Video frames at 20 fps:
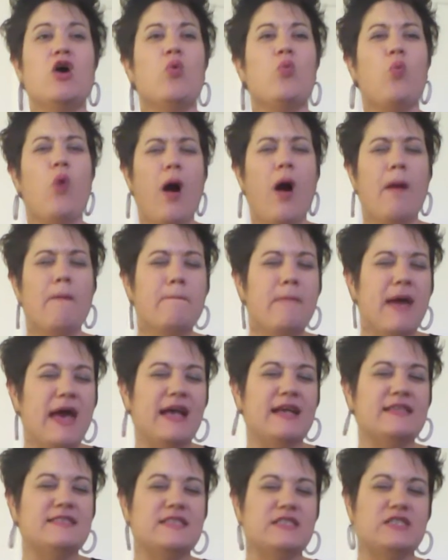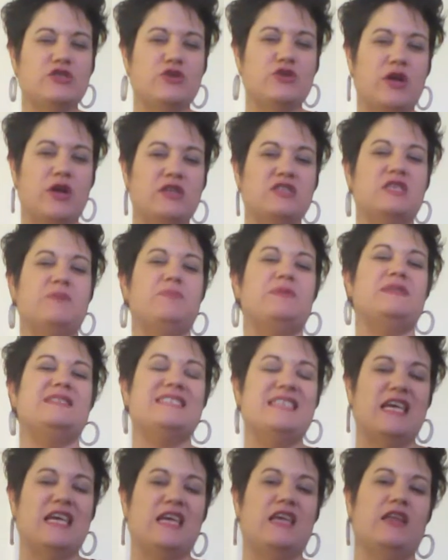What makes this strategy
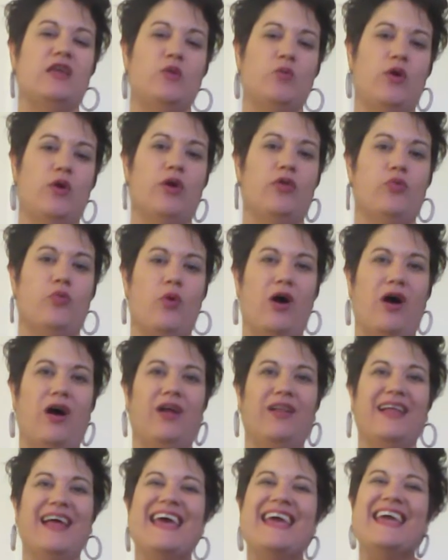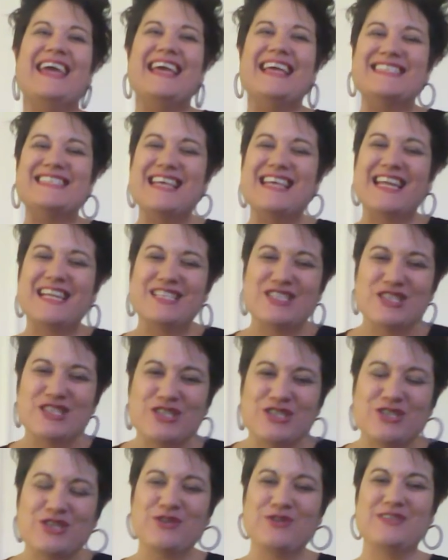particularly worthwhile is that it's
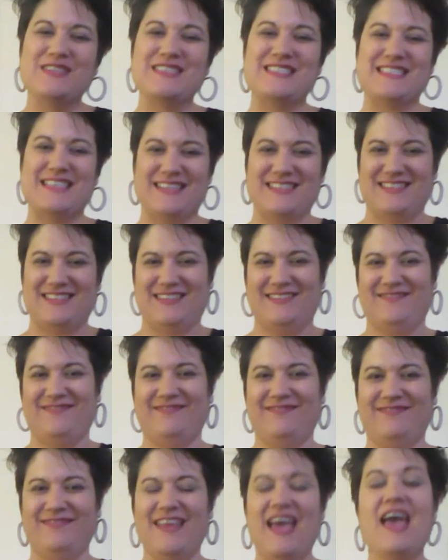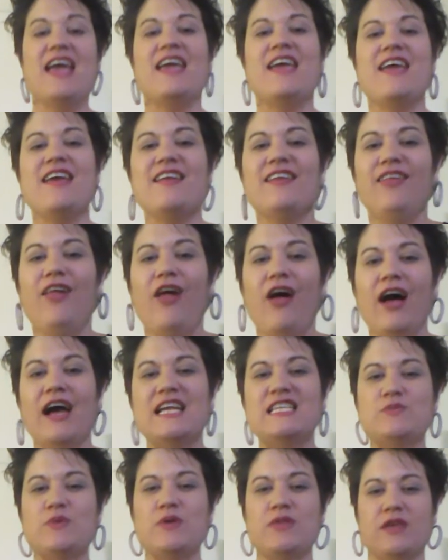student-centred. It
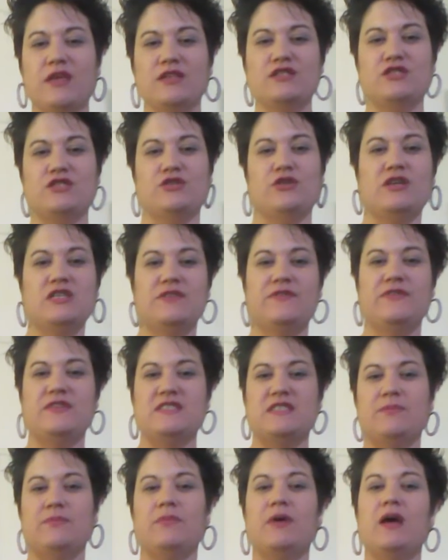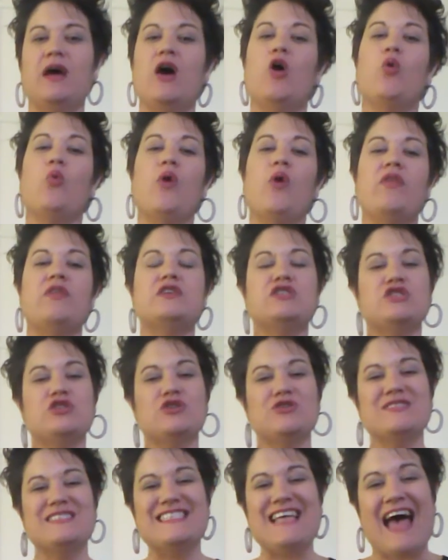aligns with constructivism, where the
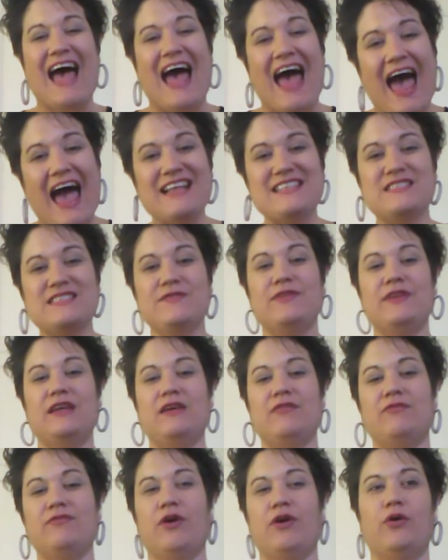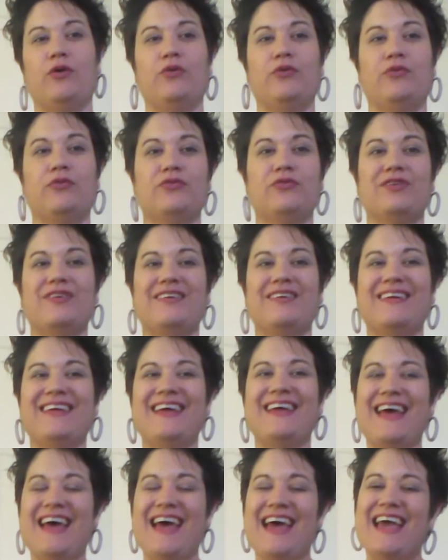students are actively involved.
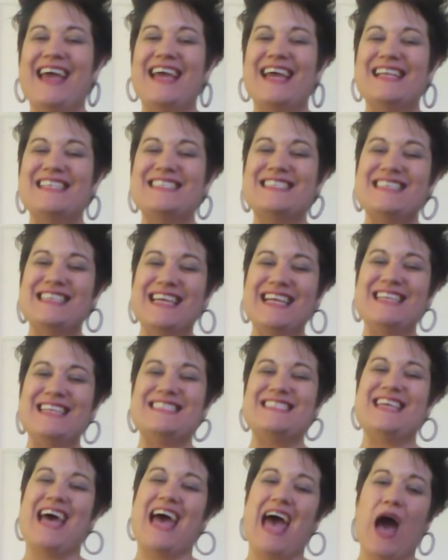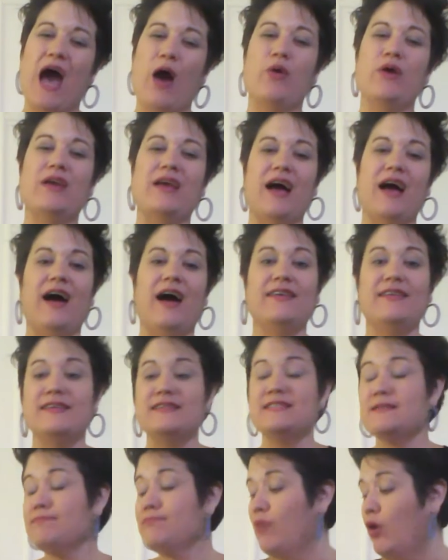It's linked to Howard
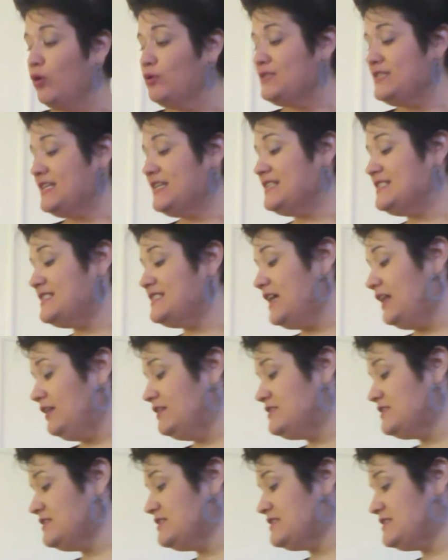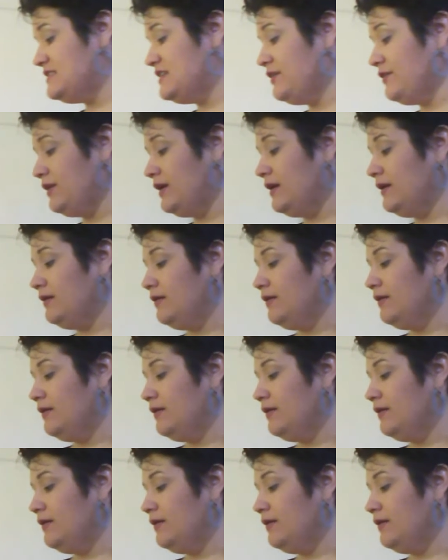Gardner's multi-intelligence theory.